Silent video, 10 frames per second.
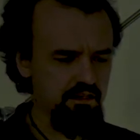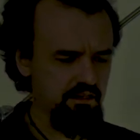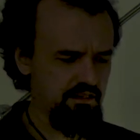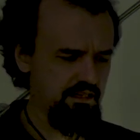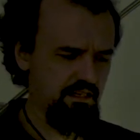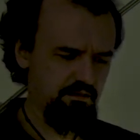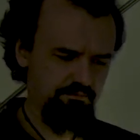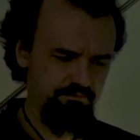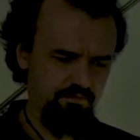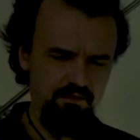It's like
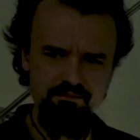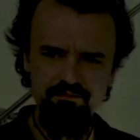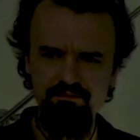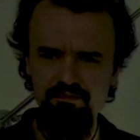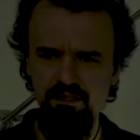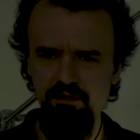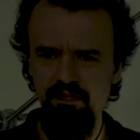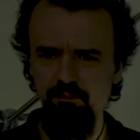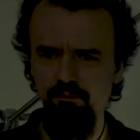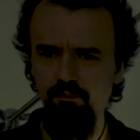some kind
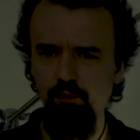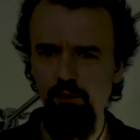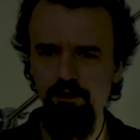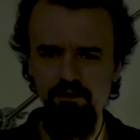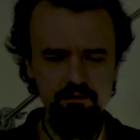of board,